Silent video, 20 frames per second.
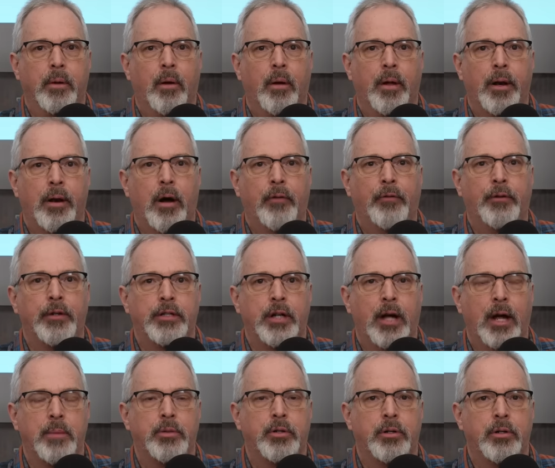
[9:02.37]
And
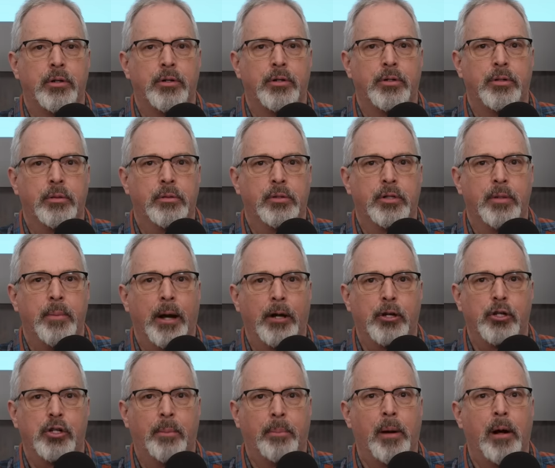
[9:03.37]
oftentimes there's some
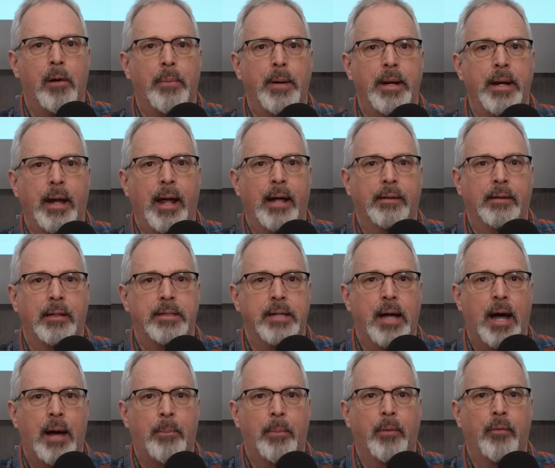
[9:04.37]
extra pumping at the
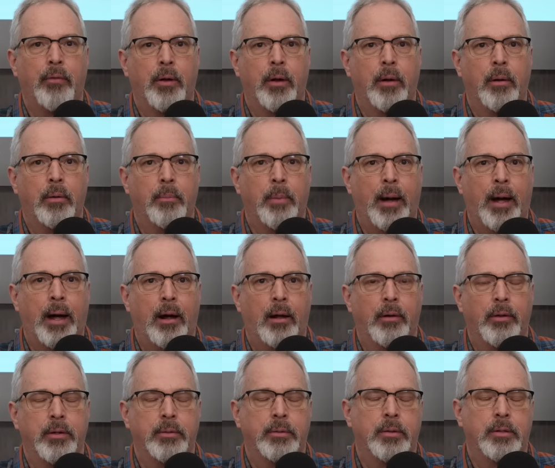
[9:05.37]
top of the pile.
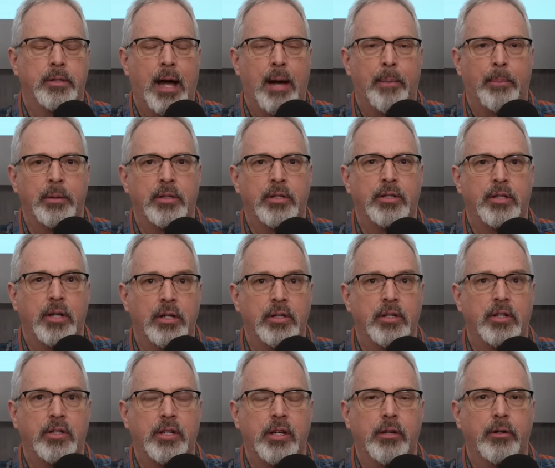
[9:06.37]
The top is, is
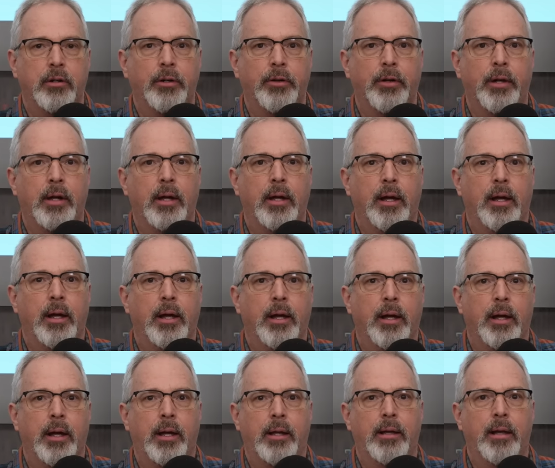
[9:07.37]
sealed
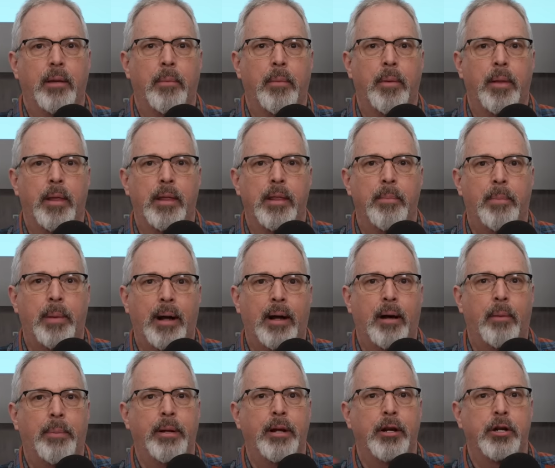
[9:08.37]
and the and the
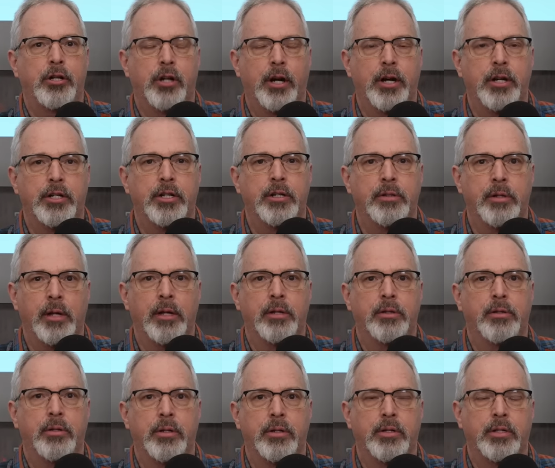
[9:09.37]
pile penetrates in,
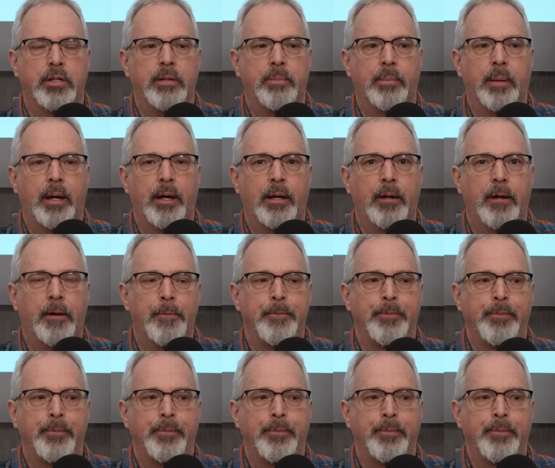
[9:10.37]
into the seabed.